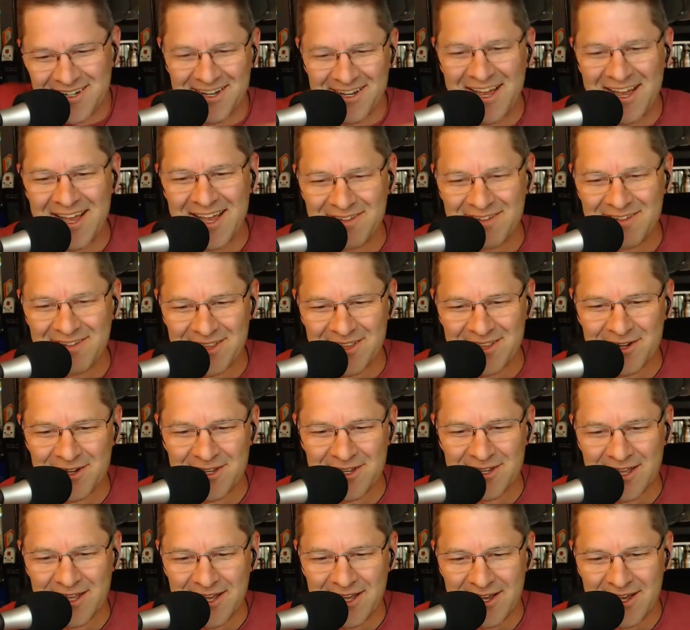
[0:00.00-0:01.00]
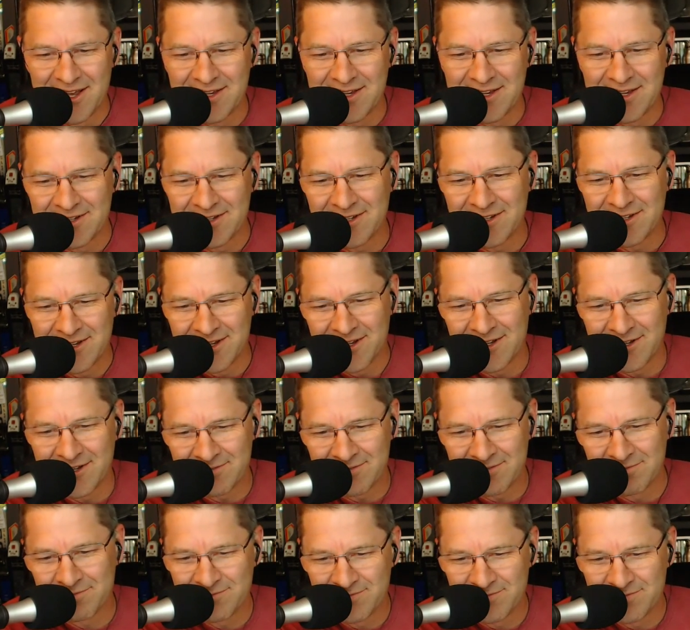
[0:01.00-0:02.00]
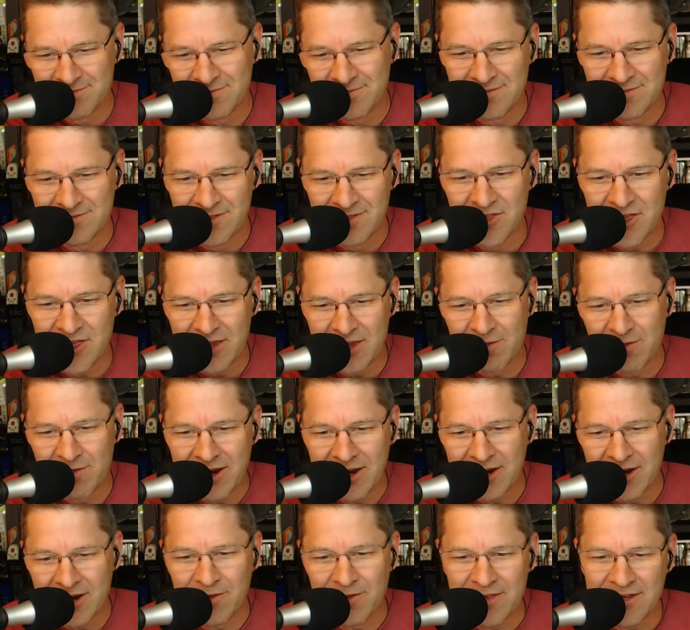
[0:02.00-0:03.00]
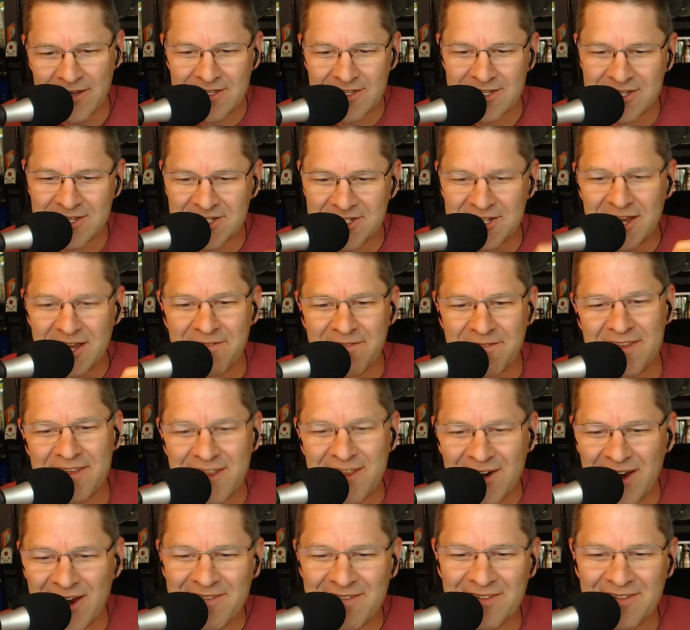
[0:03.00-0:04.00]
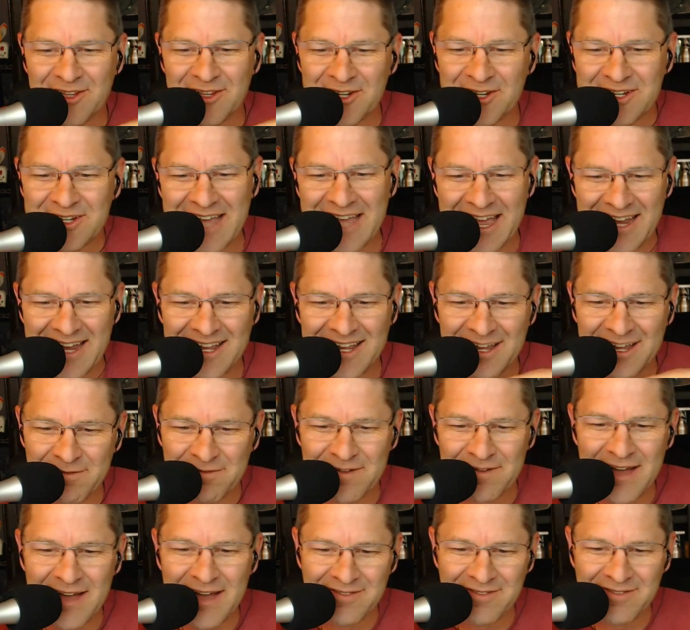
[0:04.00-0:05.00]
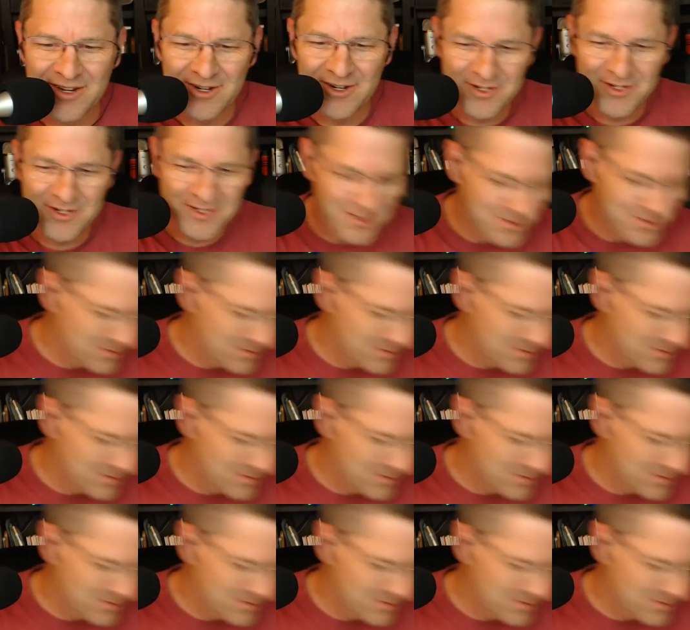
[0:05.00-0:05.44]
have a little thing right here. That the stuff in there I haven't looked at in like 5 years.